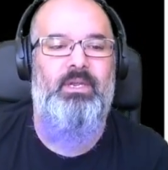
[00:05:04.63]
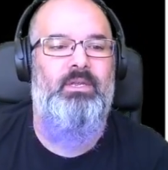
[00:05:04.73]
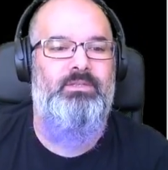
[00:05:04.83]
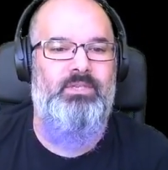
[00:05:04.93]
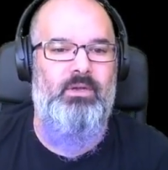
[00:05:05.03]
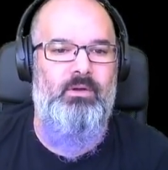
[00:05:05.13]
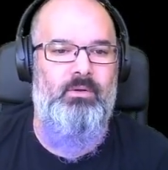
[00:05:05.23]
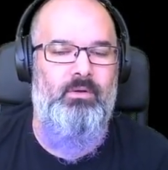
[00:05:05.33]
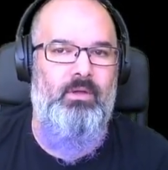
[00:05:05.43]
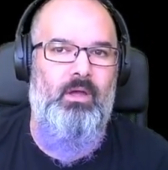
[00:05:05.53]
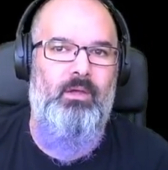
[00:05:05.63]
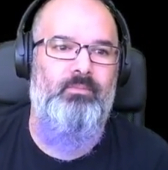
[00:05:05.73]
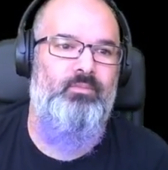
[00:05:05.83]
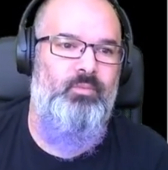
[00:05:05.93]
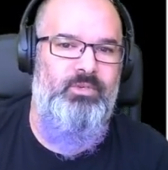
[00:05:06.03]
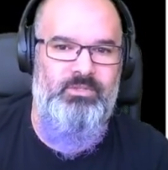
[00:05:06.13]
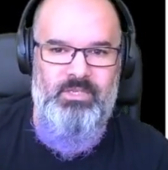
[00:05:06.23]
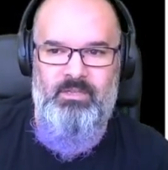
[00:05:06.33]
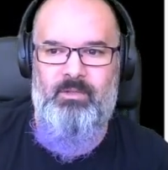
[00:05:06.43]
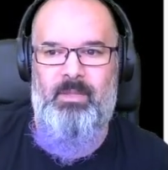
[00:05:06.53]
So when you
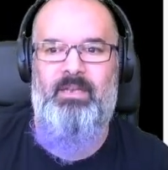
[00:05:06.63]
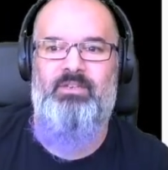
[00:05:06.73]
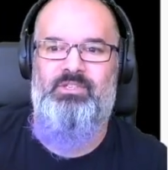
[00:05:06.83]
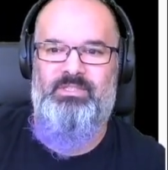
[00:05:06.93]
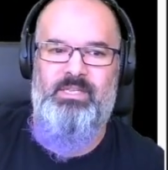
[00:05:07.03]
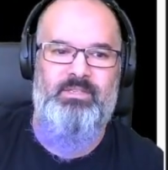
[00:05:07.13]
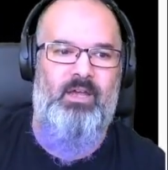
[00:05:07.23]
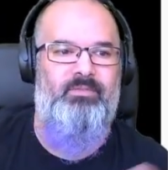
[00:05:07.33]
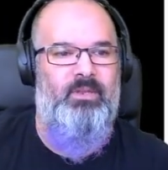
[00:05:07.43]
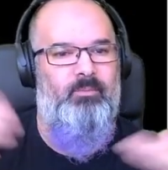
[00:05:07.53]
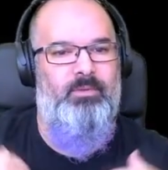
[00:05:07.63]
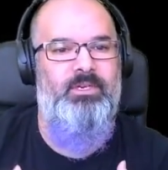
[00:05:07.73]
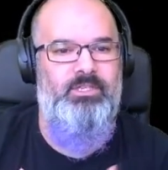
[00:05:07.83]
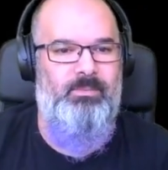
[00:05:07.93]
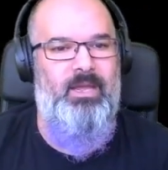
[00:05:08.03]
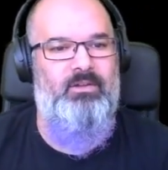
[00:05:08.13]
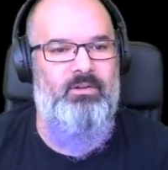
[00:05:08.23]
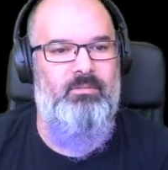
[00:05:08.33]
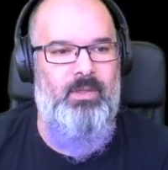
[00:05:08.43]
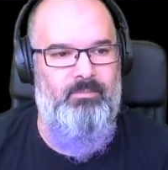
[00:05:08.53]
send the command, it just sends off and then it brings you back your
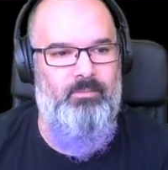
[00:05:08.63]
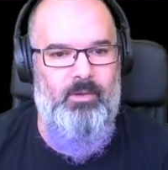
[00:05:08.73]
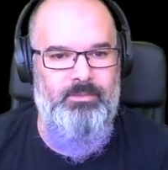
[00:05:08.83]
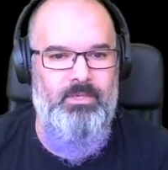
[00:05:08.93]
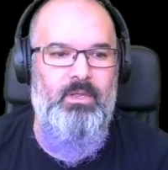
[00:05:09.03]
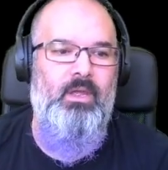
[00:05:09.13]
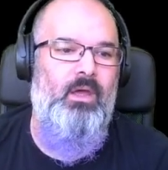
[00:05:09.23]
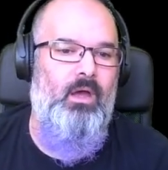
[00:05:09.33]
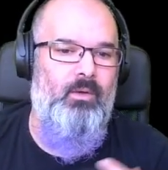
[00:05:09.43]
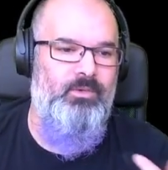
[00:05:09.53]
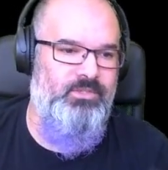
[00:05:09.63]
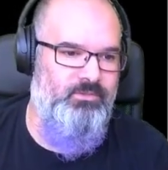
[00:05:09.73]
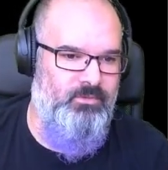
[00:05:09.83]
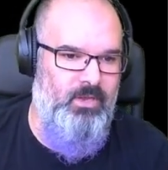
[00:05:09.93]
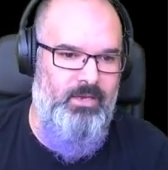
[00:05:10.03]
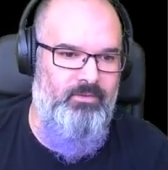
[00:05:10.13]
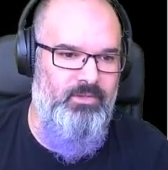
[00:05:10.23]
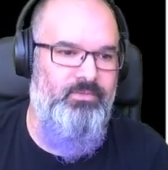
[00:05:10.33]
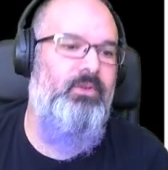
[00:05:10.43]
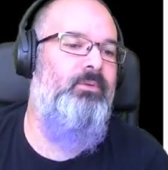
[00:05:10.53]
command prompt, which is kind of
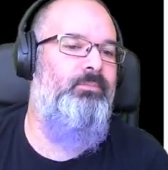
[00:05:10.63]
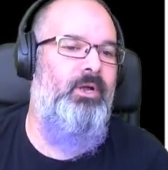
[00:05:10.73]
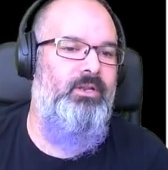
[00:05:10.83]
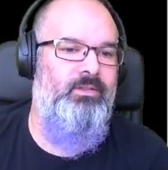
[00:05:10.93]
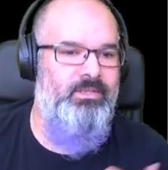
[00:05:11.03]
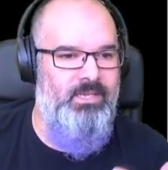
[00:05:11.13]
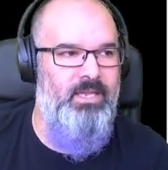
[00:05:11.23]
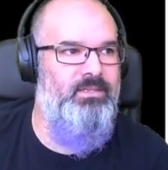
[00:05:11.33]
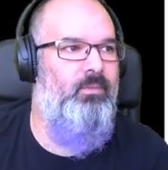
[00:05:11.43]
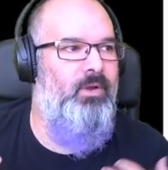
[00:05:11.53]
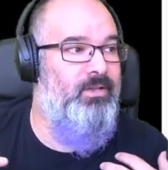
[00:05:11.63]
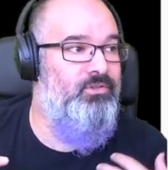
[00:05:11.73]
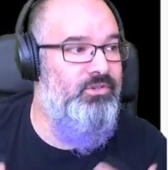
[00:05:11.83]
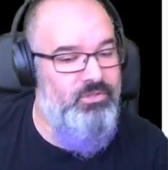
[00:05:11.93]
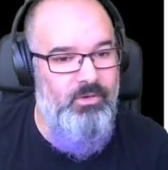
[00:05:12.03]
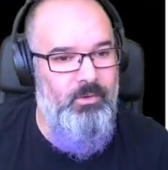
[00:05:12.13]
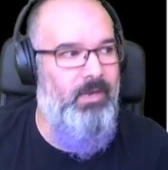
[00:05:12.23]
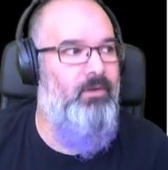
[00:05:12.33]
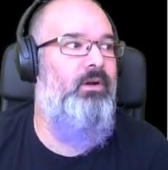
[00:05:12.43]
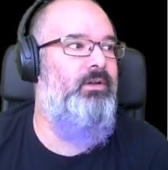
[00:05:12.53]
useful. But in this case, I want to actually show you how
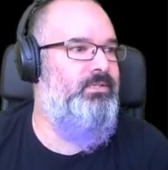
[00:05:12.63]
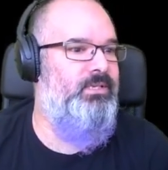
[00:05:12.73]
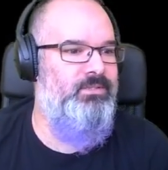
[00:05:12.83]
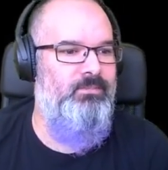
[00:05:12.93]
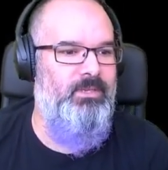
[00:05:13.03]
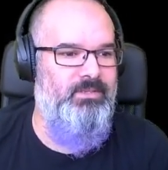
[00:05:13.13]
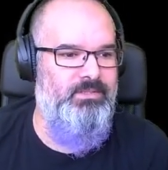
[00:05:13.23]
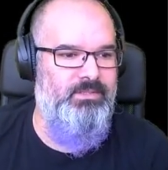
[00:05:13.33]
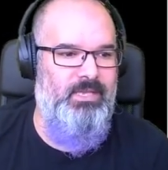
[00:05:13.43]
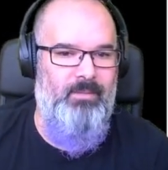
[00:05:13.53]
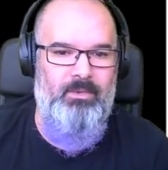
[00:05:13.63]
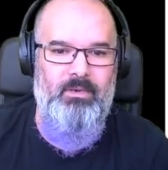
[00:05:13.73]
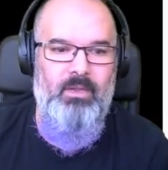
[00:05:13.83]
long it takes to make these things happen.